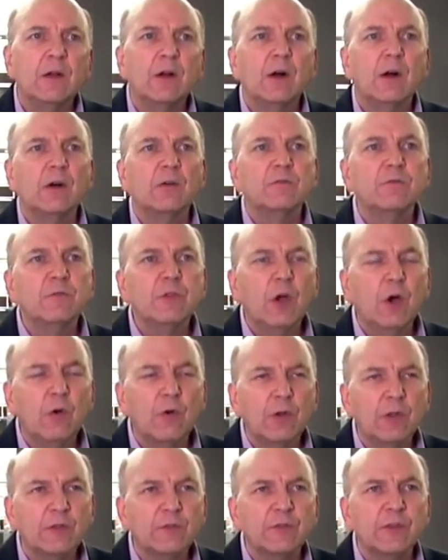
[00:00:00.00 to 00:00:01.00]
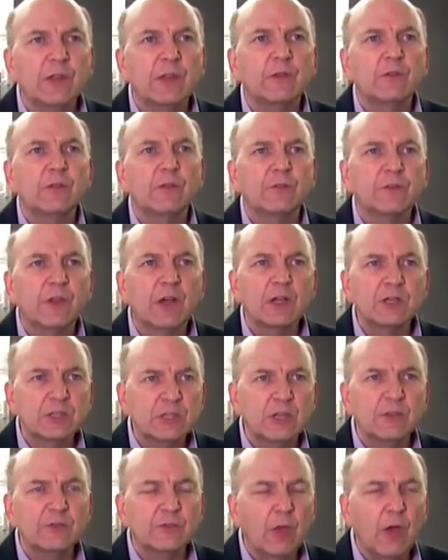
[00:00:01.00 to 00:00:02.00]
of notice and
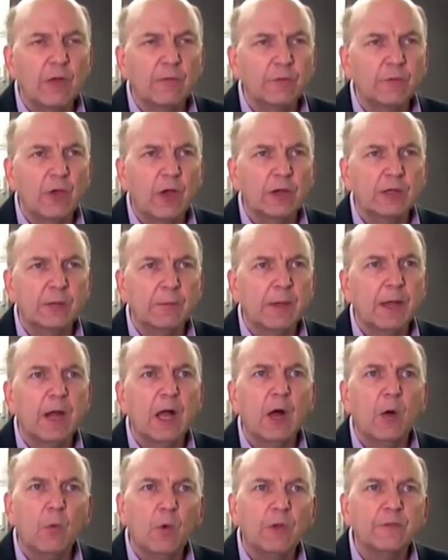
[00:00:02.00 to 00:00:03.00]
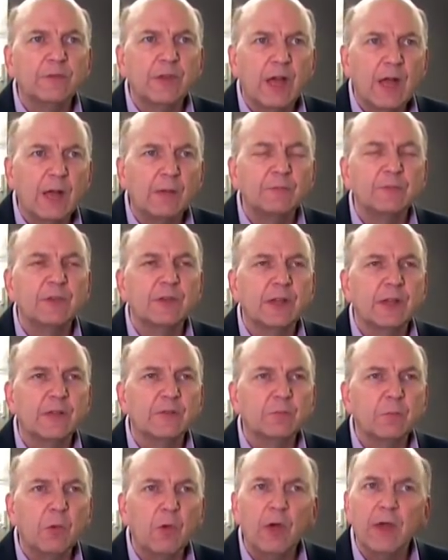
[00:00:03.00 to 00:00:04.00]
discussion is talked about how well Thompson
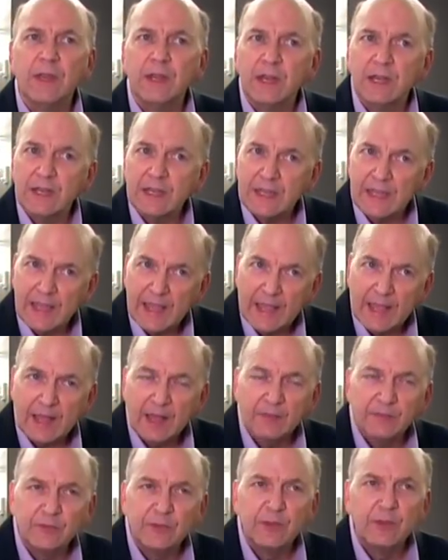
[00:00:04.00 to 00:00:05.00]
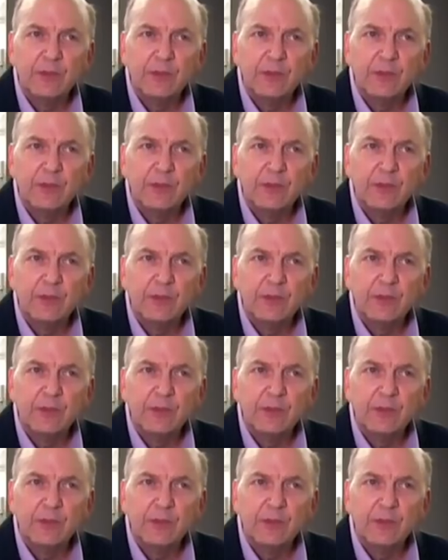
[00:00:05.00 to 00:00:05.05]
has played, and he has.